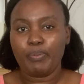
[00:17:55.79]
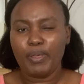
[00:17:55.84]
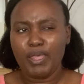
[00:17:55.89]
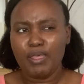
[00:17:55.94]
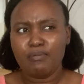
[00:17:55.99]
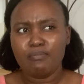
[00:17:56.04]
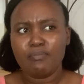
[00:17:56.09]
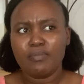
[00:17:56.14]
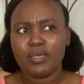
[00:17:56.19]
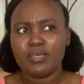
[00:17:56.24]

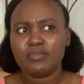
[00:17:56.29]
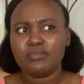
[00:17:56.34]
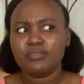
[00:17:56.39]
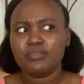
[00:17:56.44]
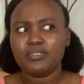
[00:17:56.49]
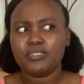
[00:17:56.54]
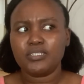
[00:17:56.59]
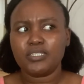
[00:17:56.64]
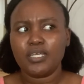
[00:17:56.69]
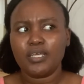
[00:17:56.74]

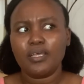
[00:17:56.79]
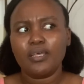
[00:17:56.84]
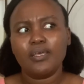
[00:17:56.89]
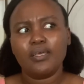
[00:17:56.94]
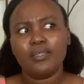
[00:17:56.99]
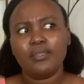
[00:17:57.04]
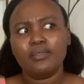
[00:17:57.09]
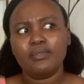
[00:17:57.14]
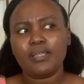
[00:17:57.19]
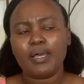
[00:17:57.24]
payment
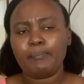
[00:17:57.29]
and